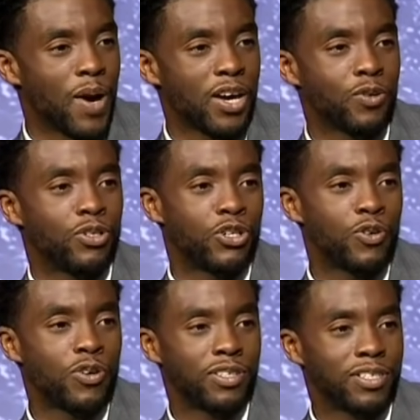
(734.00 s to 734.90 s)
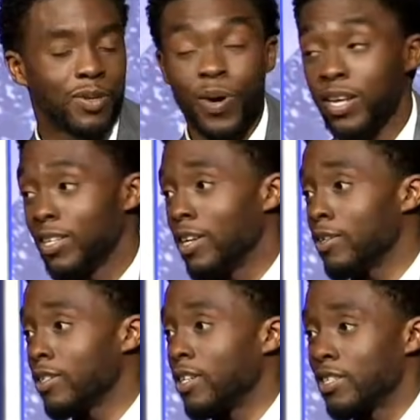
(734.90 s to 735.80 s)
Michael Jordan. Somebody
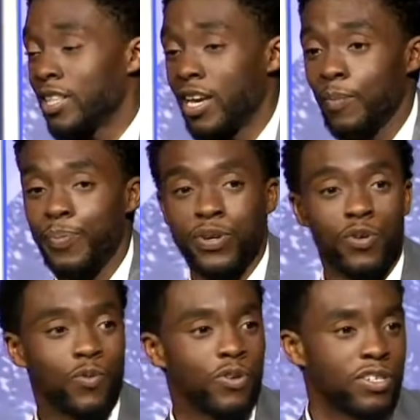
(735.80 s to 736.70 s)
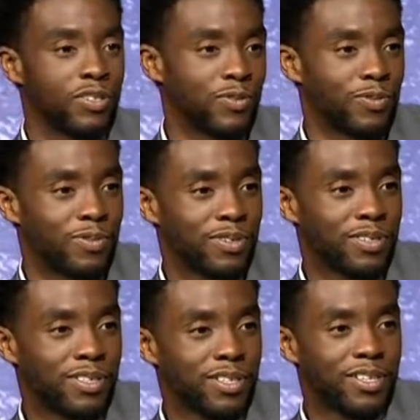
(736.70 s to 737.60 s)
else said it's like Bill Russell.
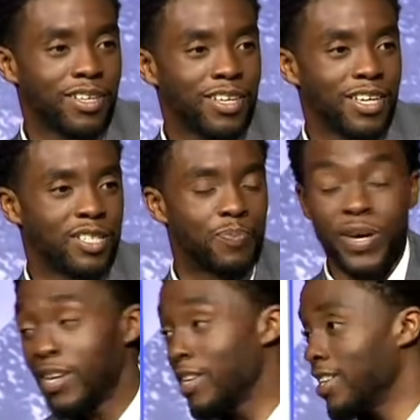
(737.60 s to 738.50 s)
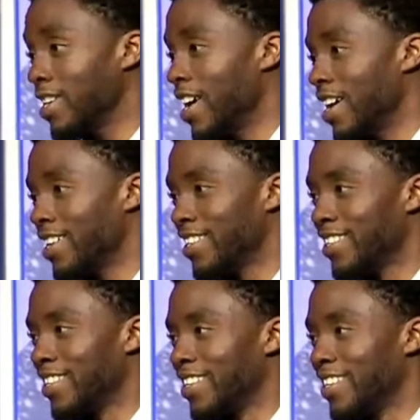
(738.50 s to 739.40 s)
It's better than that.
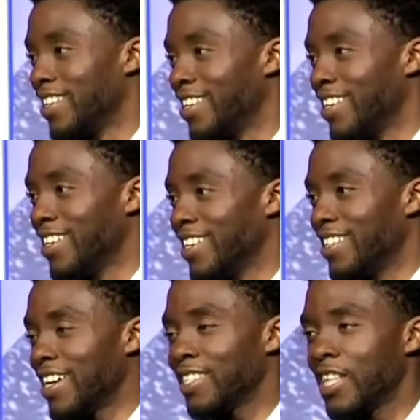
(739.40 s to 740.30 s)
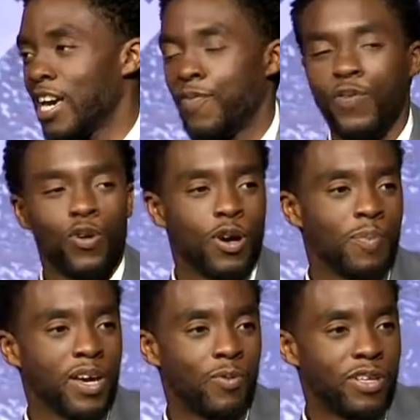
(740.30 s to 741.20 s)
That's like
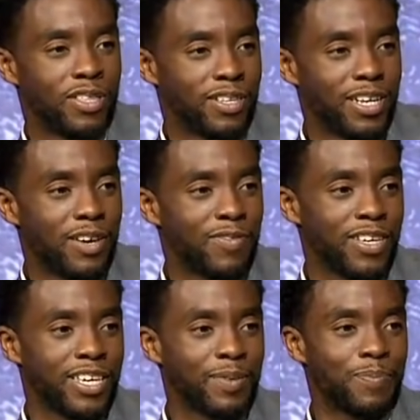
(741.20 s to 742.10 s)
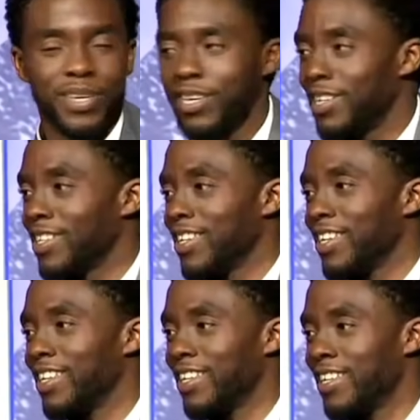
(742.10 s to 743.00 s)
Floyd Mayweather never getting beat.
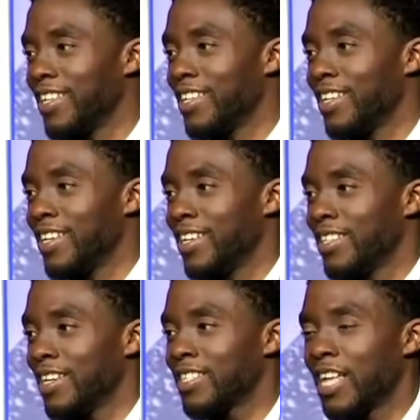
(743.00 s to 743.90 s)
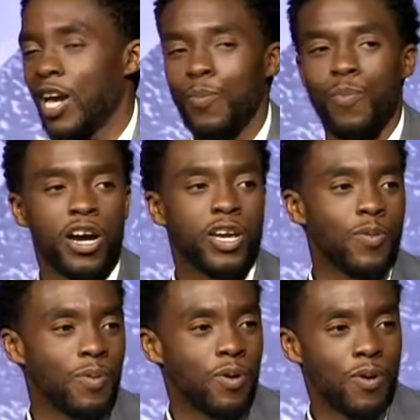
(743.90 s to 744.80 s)
That's like
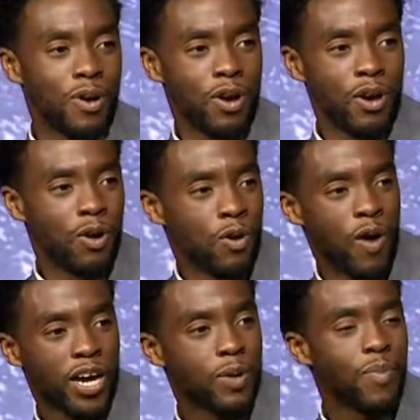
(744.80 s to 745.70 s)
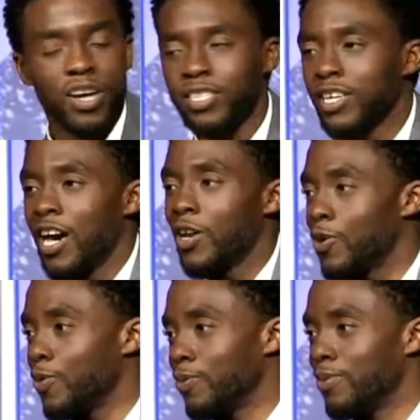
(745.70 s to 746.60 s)
Rocky, Rocky
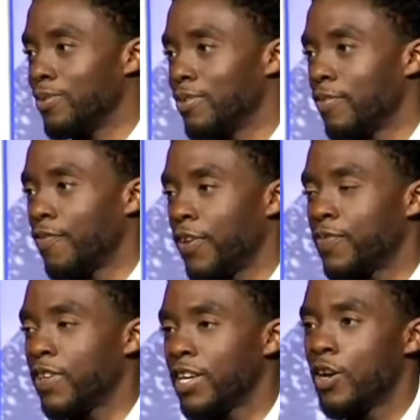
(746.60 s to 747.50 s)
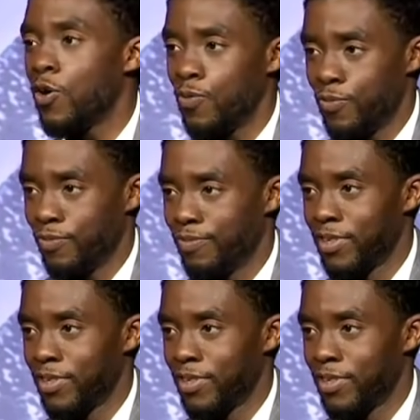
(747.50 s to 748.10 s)
Marciano, fifty and oh.